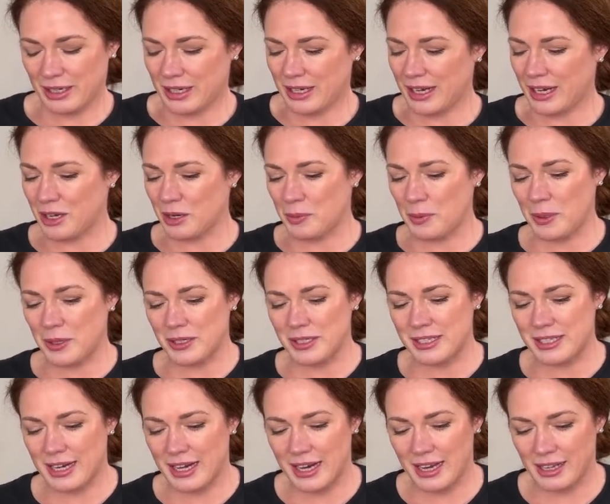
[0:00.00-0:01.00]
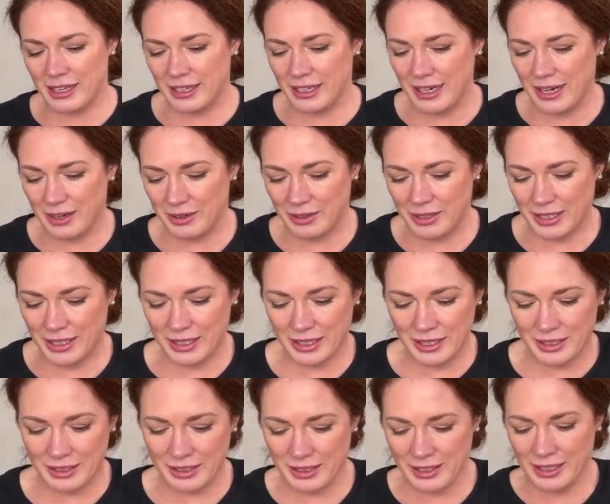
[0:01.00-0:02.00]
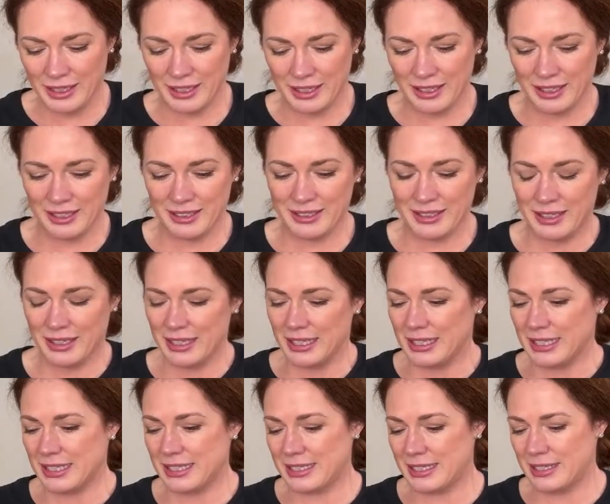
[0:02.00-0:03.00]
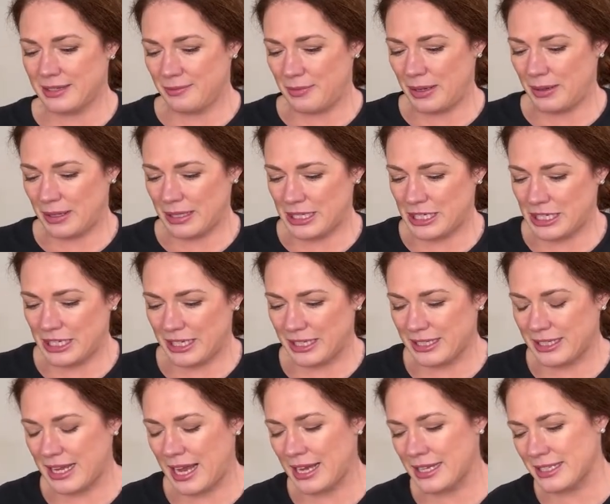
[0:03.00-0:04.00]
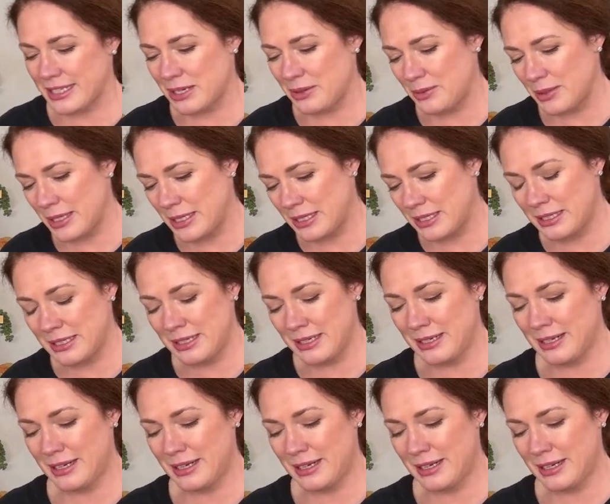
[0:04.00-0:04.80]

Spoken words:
got her personality out there. Is she a sassy one?